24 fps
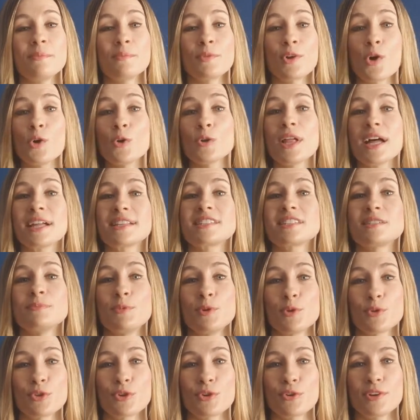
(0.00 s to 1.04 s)
go a lot
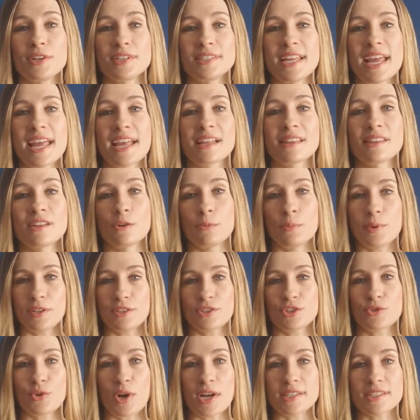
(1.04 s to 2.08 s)
smoother and take a little bit of
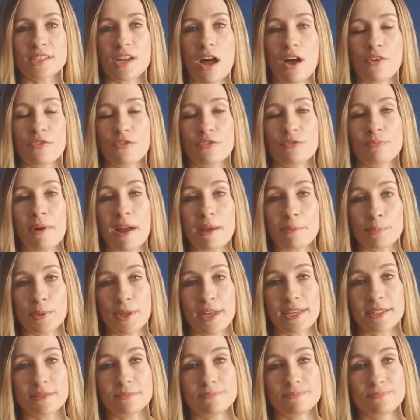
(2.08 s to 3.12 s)
stress off of my
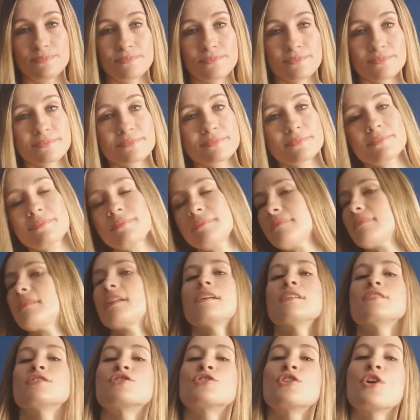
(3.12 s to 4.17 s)
plate.
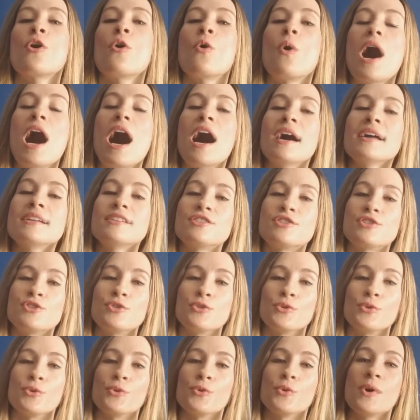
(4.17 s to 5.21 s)
So on
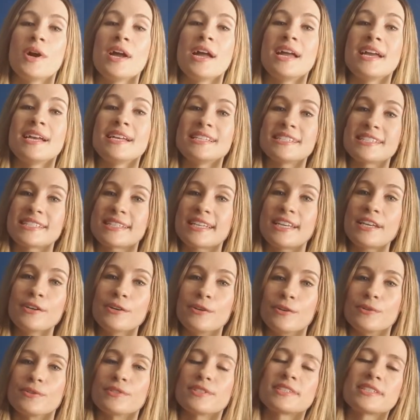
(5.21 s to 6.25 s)
to
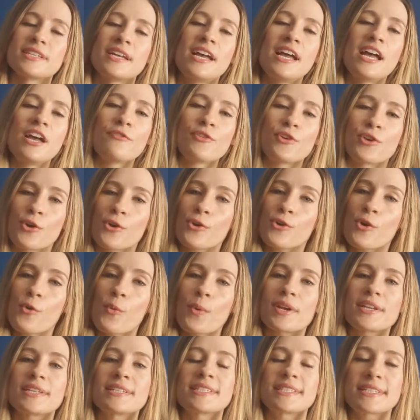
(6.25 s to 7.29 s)
skills. If you don't know
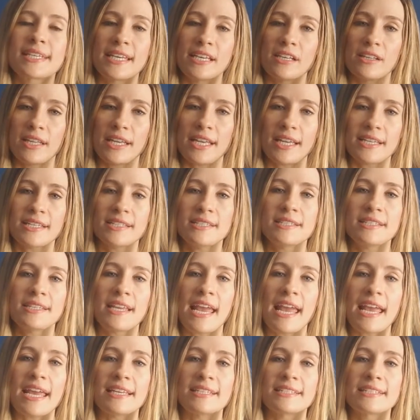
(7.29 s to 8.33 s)
what a skill is
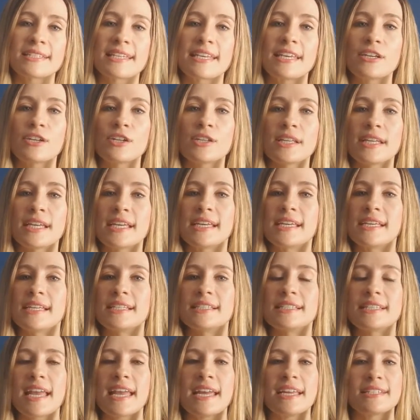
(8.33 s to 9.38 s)

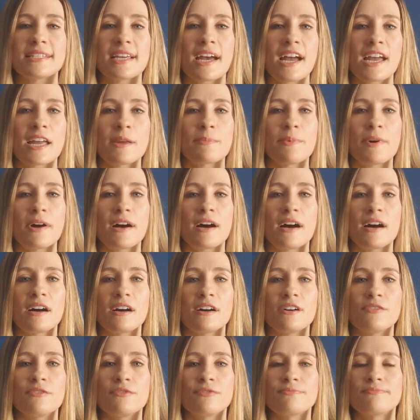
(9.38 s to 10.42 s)
a type
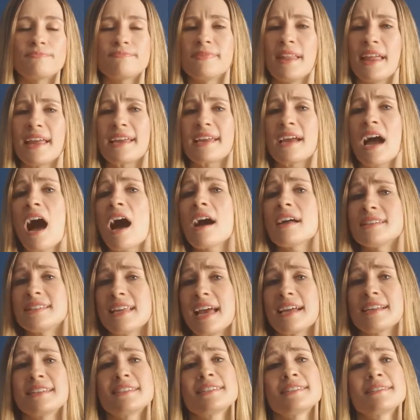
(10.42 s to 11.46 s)
of
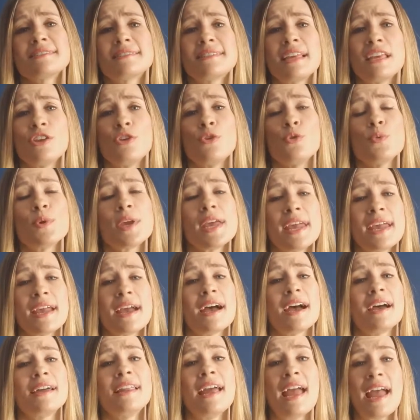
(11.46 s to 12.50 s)
content that you
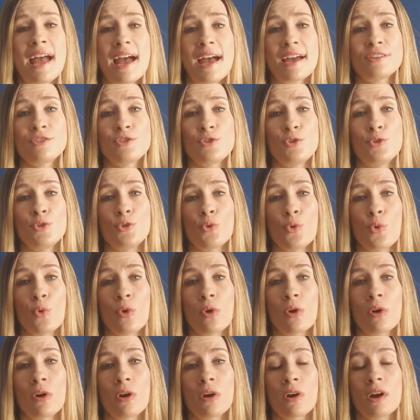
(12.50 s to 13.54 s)
can add to
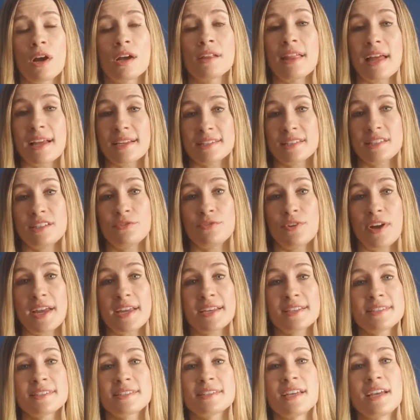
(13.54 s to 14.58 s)
your Alexa
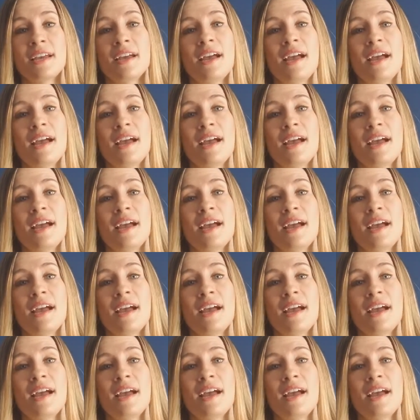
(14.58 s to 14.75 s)
device.